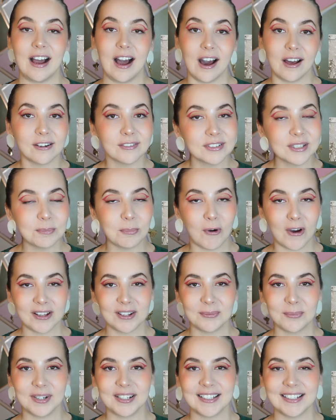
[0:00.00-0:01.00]
out of the
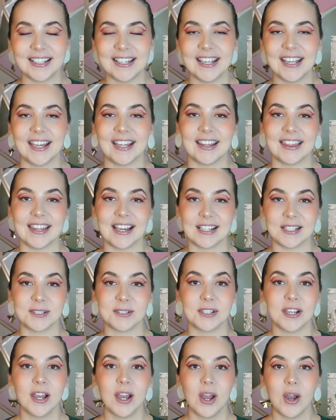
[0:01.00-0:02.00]
polymer clay, and that's